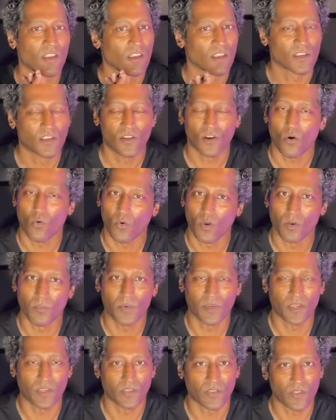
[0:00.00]
You don't want to
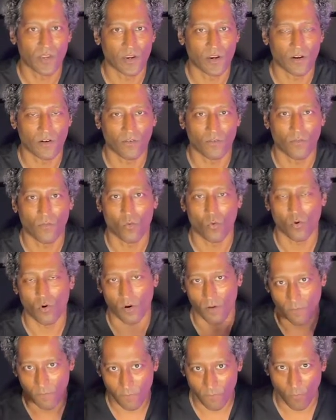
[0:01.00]
be there for
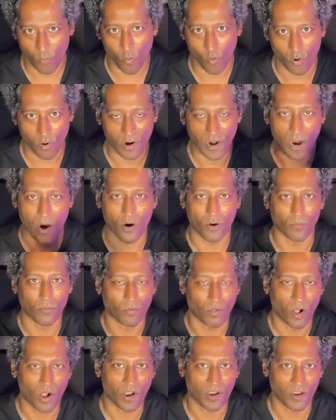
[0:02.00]
a four hour
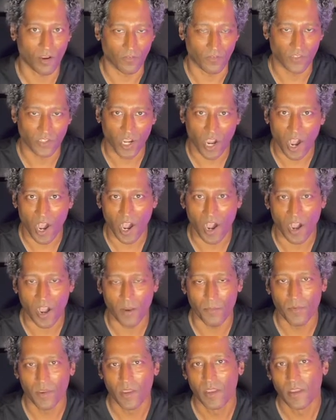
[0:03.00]
block of
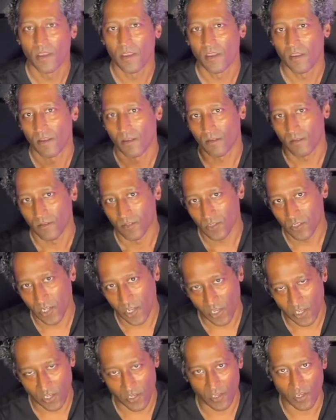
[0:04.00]
time,
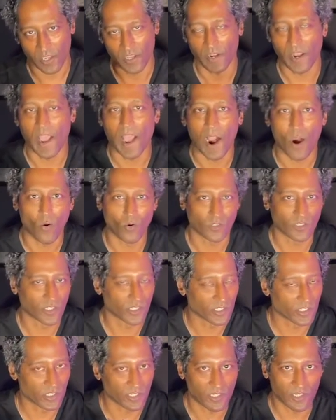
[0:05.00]
taking an hour
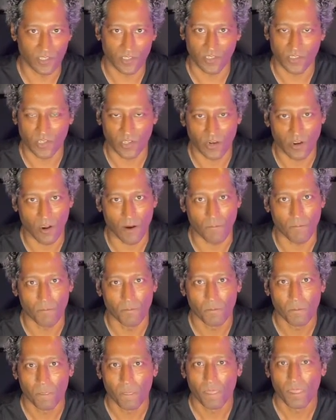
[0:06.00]
just to get set up.
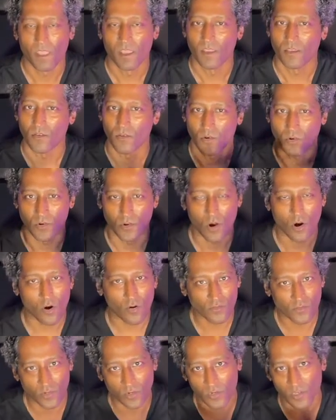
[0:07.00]
Your
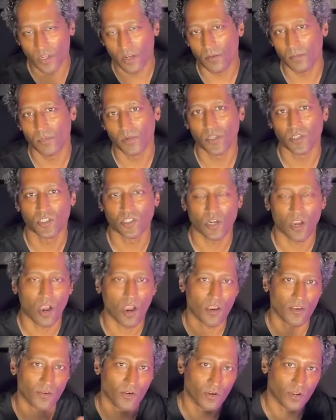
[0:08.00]
nerves are going to be
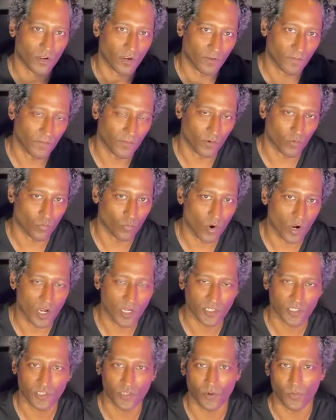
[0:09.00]
shot, you're going to feel
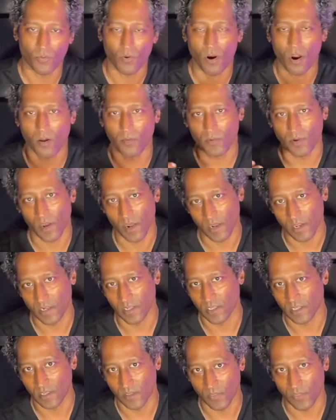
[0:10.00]
rushed, you're probably not going
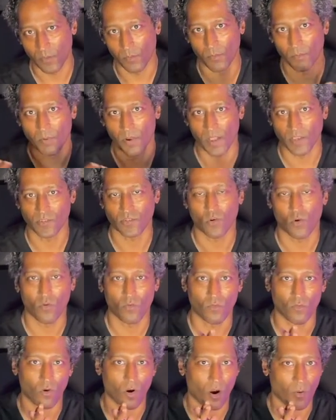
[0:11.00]
to get the best
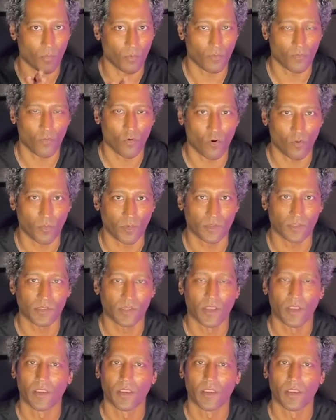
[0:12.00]
overall performance.